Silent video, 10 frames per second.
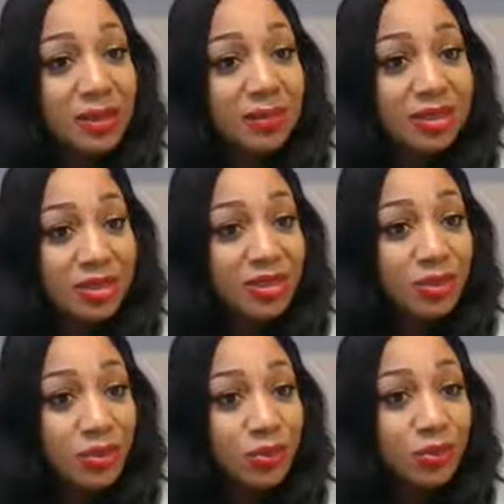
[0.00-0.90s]
because I
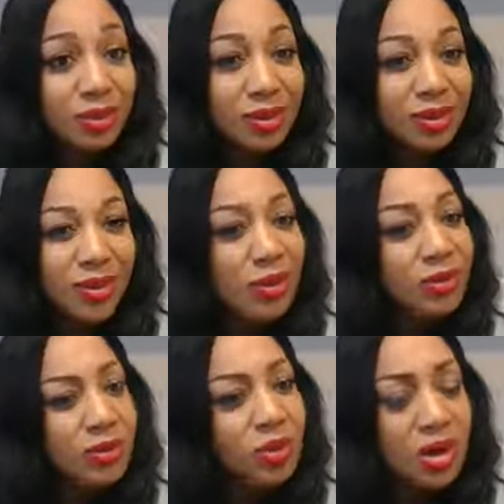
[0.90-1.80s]
knew you know that
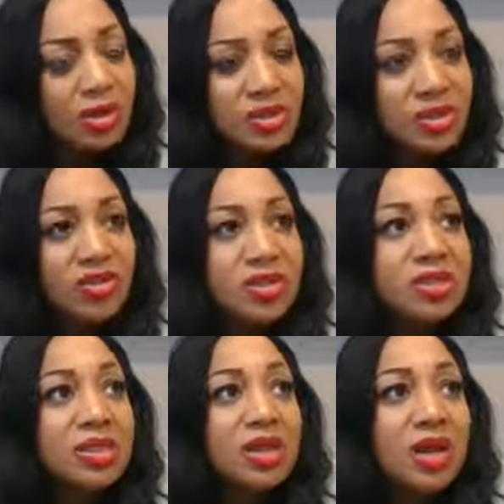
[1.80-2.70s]
those were hard decisions.